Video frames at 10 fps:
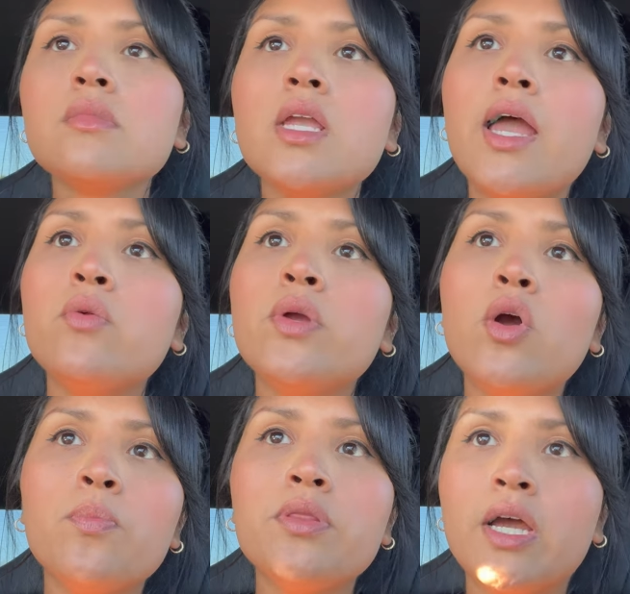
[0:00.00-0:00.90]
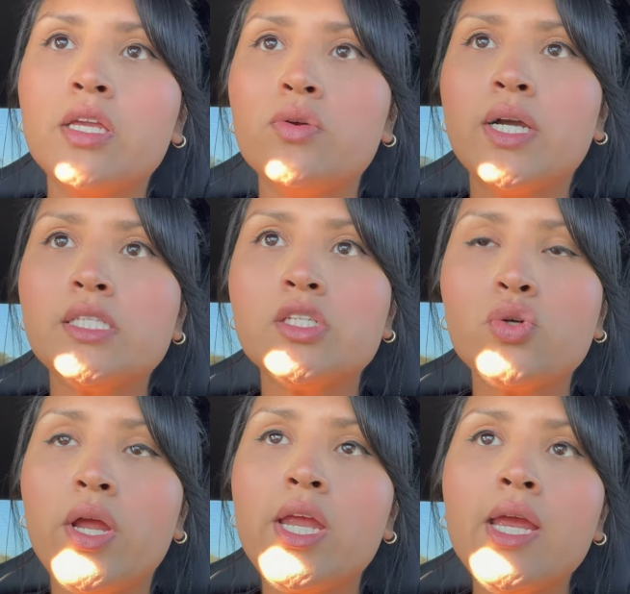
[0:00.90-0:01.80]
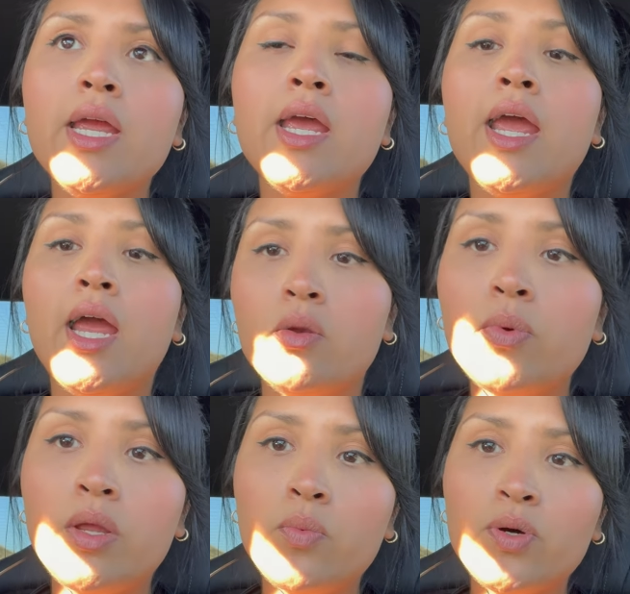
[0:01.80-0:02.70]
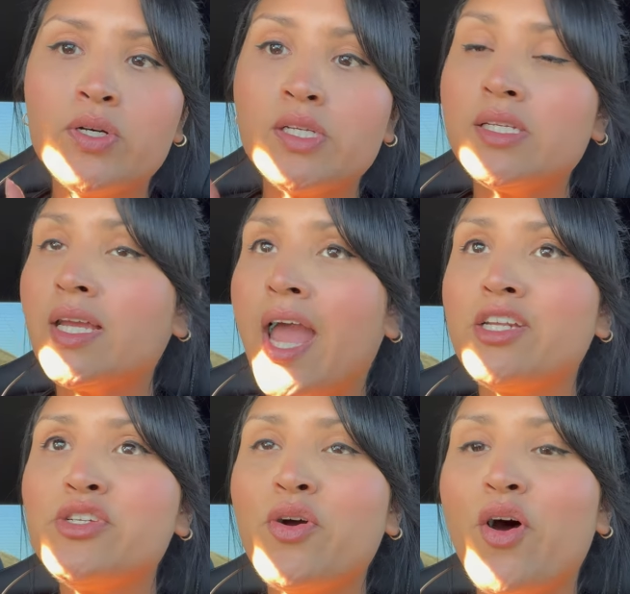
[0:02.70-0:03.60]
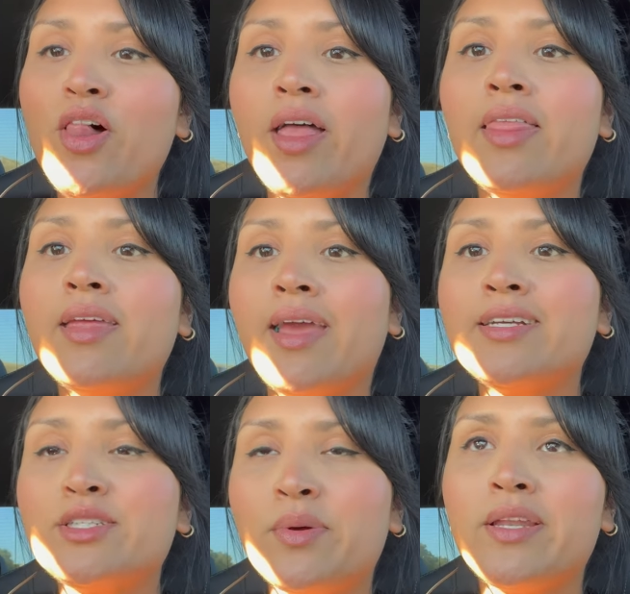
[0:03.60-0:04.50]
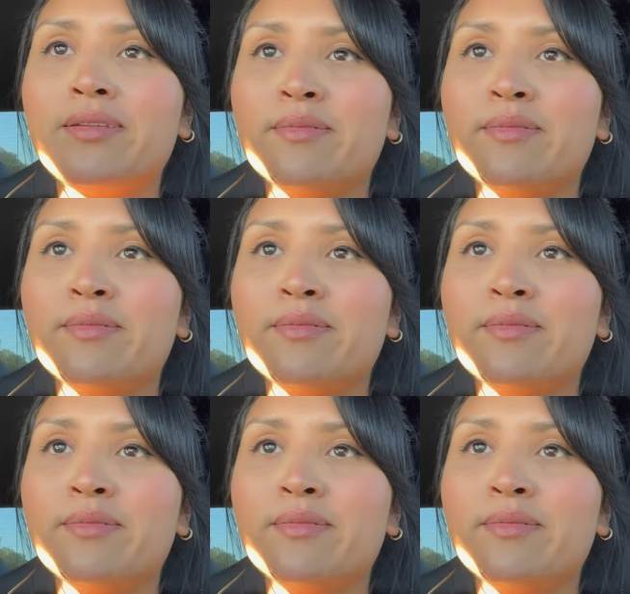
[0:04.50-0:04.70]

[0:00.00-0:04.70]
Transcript: And we hope that you guys enjoyed it, and we will catch you all on the next one.